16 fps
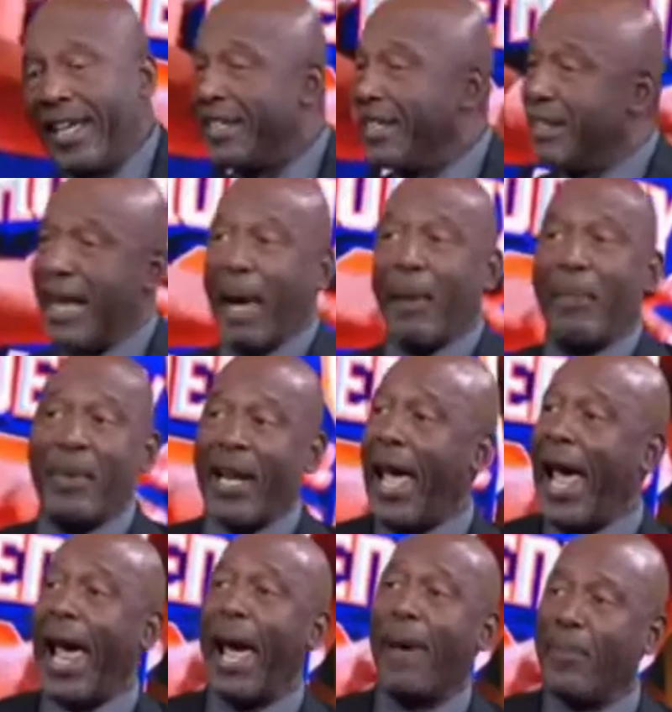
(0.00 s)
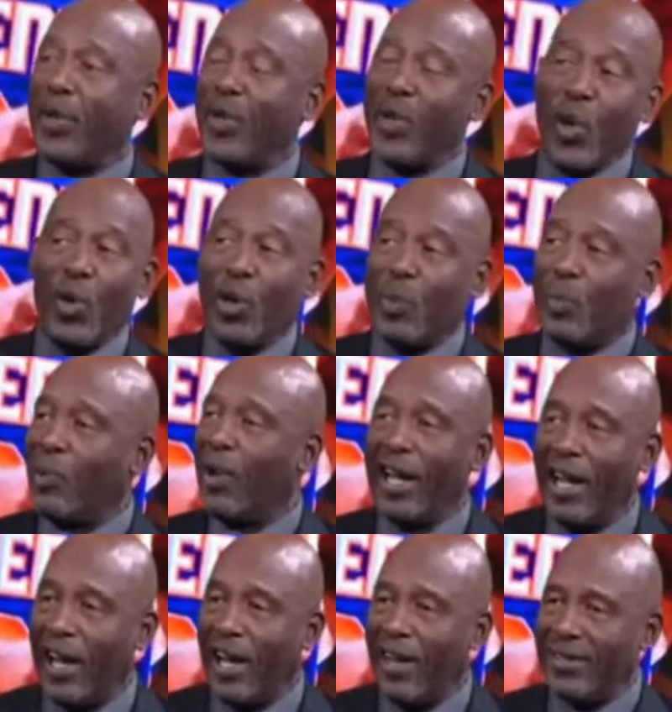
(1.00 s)
it just happened to happen during the
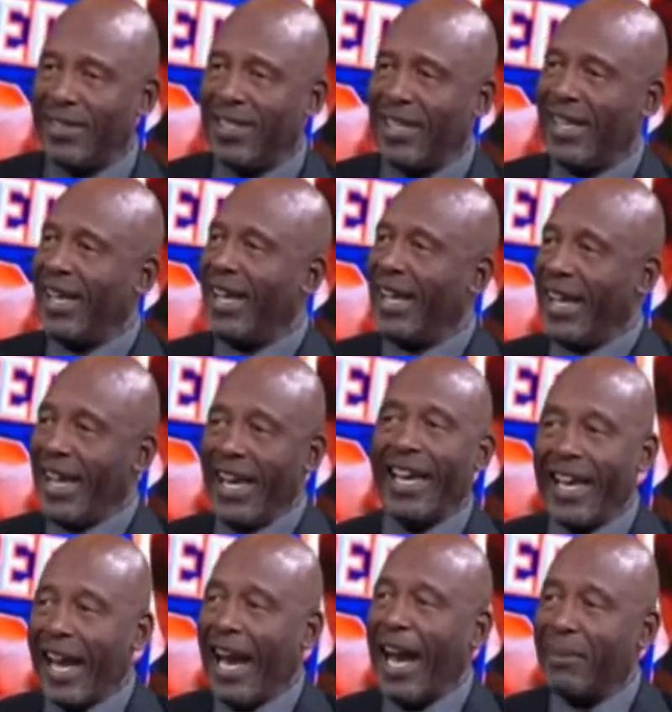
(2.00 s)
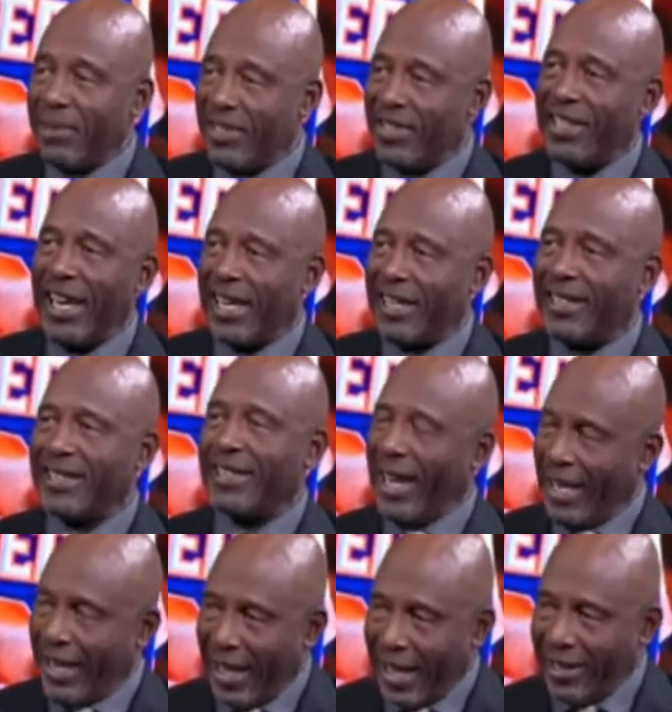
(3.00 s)
playoffs in Game
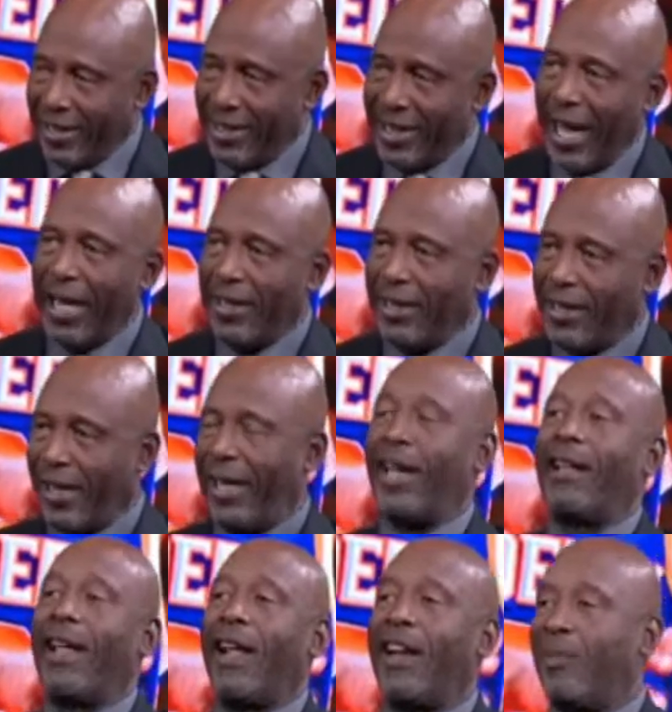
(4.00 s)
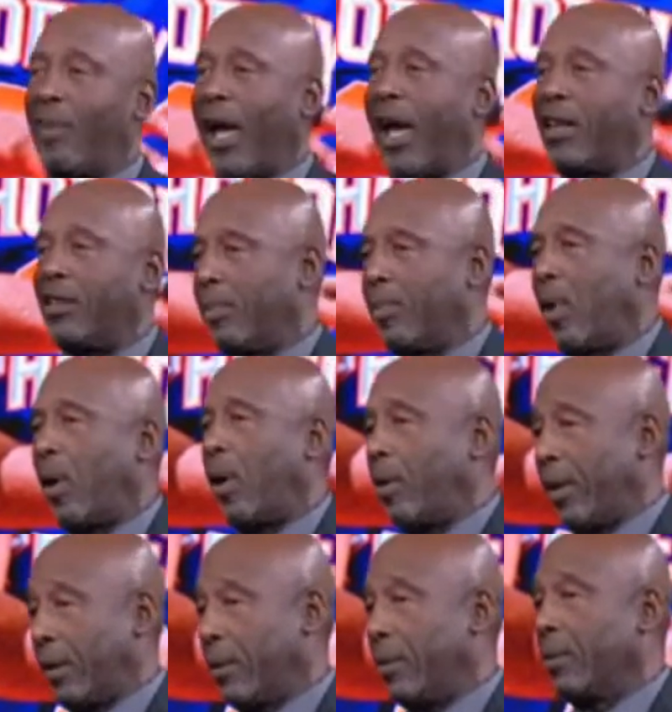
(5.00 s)
6, and they shot the hell out of the
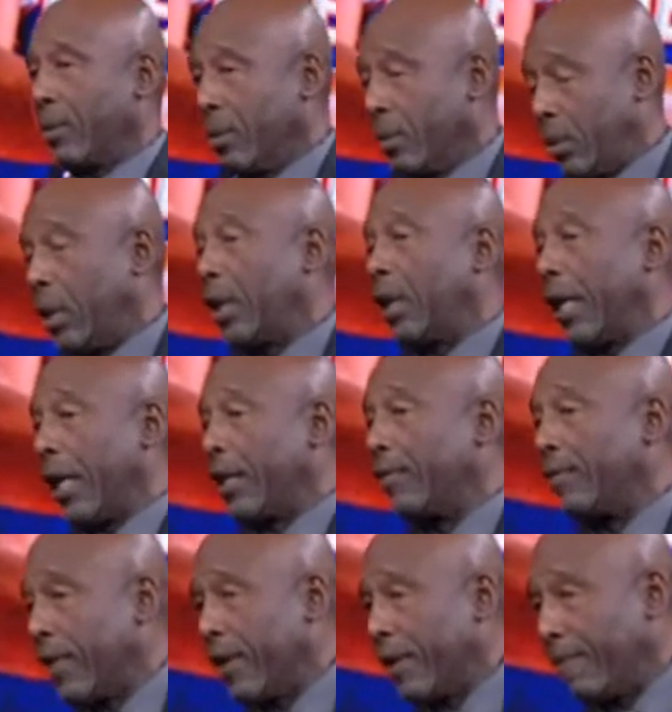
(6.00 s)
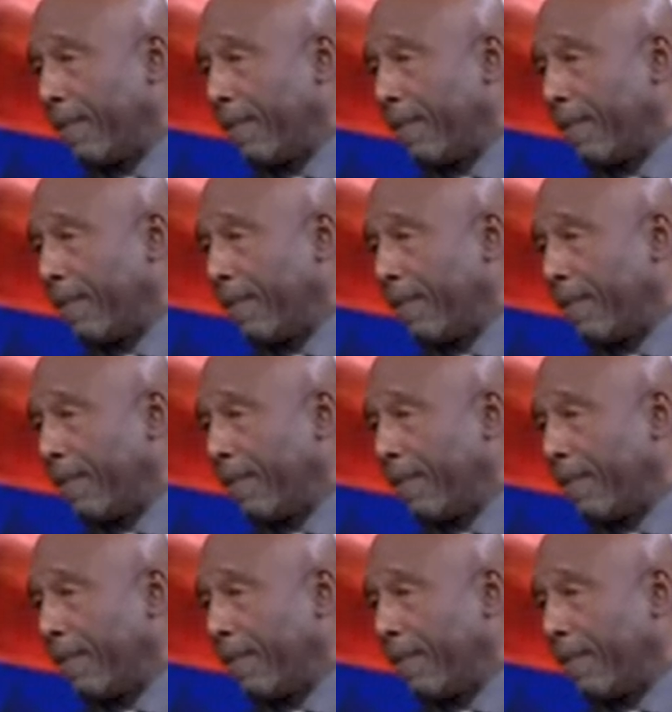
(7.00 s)
basketball collectively.